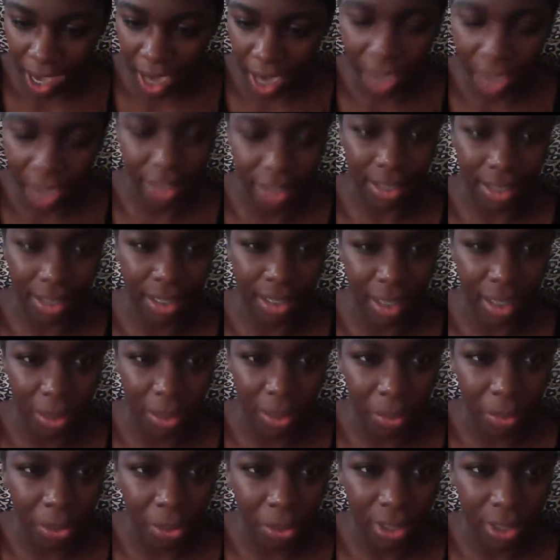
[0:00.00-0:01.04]
I just need
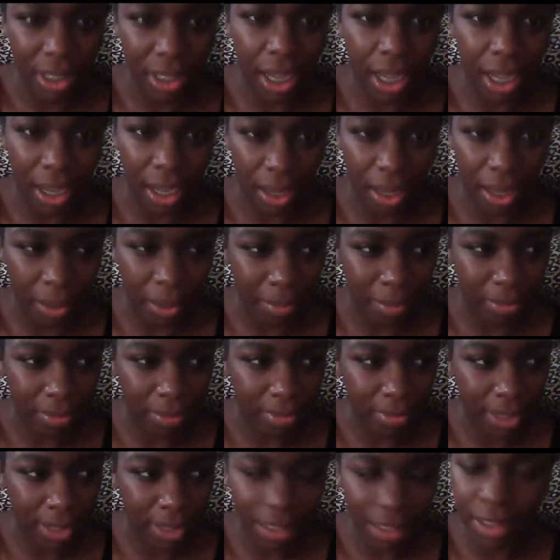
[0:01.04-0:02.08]
more time.
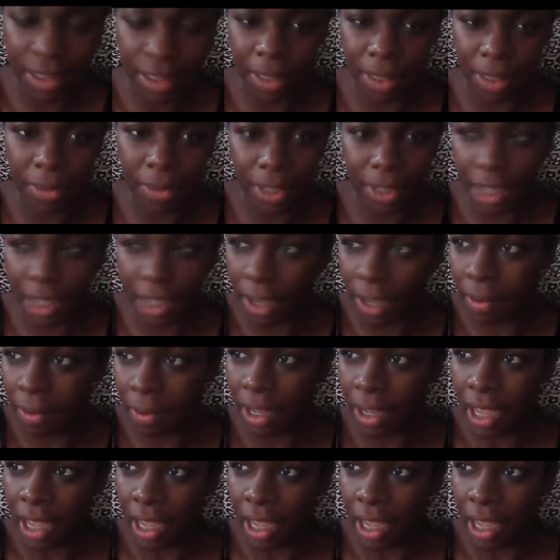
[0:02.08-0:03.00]
I just need more time.